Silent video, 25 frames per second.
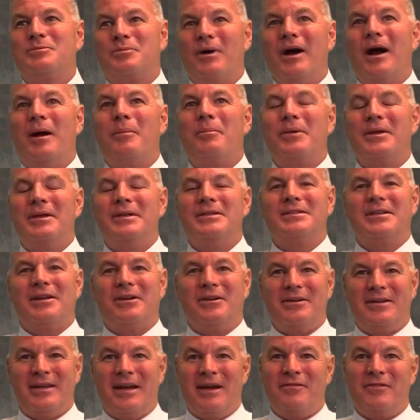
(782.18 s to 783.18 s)
properties that
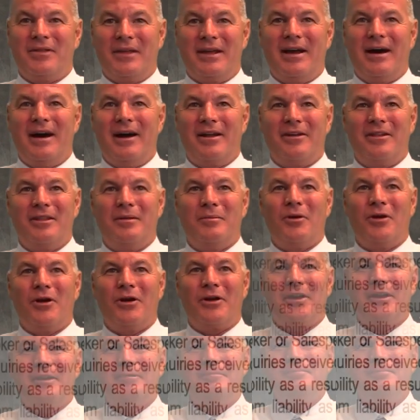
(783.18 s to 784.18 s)
are definitely hot on the market.